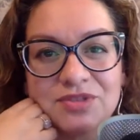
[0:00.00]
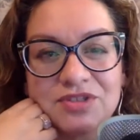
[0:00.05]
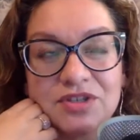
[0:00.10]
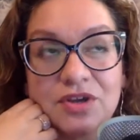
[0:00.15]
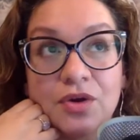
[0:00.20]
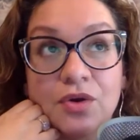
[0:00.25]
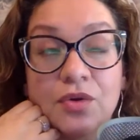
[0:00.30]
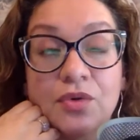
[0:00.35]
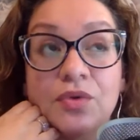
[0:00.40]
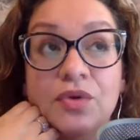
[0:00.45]

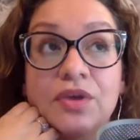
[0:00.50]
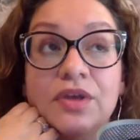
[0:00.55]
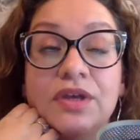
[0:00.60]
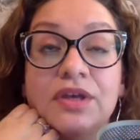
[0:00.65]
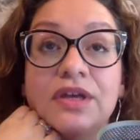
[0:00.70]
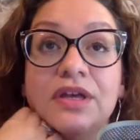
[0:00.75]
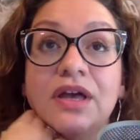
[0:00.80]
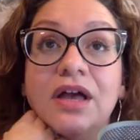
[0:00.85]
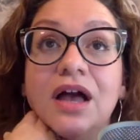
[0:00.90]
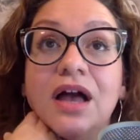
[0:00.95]
So
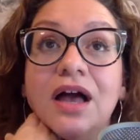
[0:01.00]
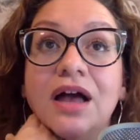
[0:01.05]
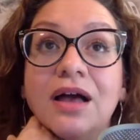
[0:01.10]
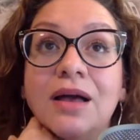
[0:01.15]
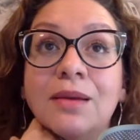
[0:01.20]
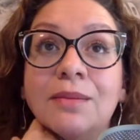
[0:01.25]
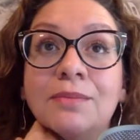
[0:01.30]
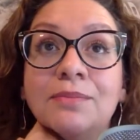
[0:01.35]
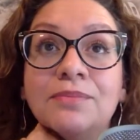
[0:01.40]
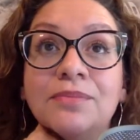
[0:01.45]

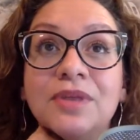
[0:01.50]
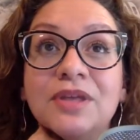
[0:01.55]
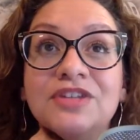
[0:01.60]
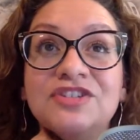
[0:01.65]
um,